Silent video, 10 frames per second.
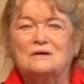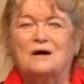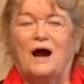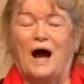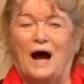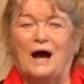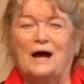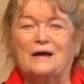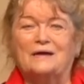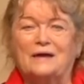
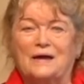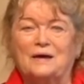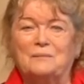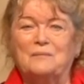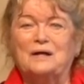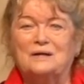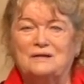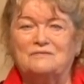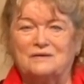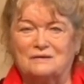I am
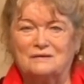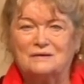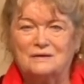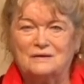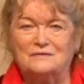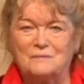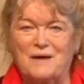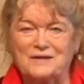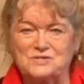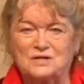living in the magic.